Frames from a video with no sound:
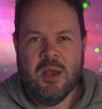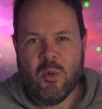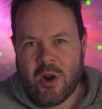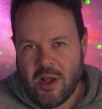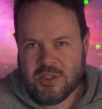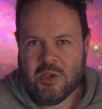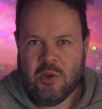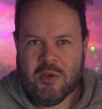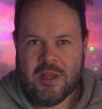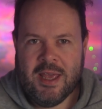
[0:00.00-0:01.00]
When I took a
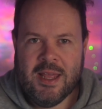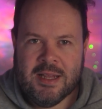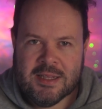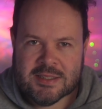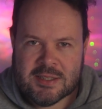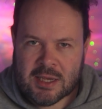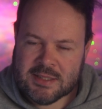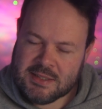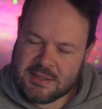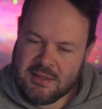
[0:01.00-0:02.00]
look in Star
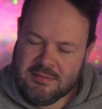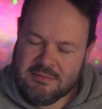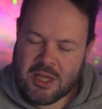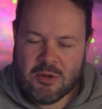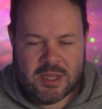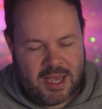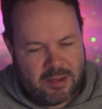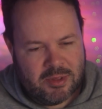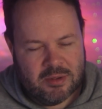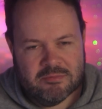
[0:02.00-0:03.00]
Citizen, the only
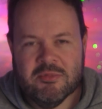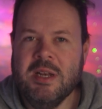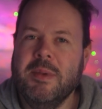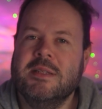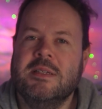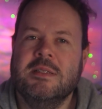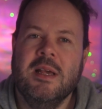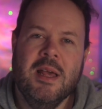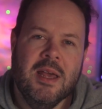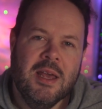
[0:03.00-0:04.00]
game that really matters,
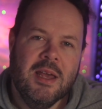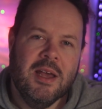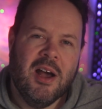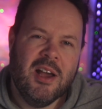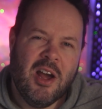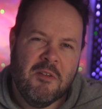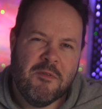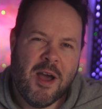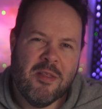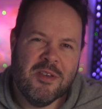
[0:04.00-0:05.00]
I kind of
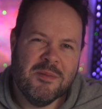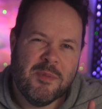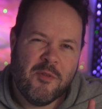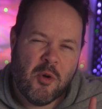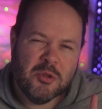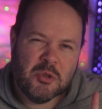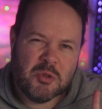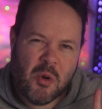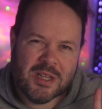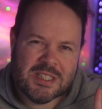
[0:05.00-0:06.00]
found that performance was quite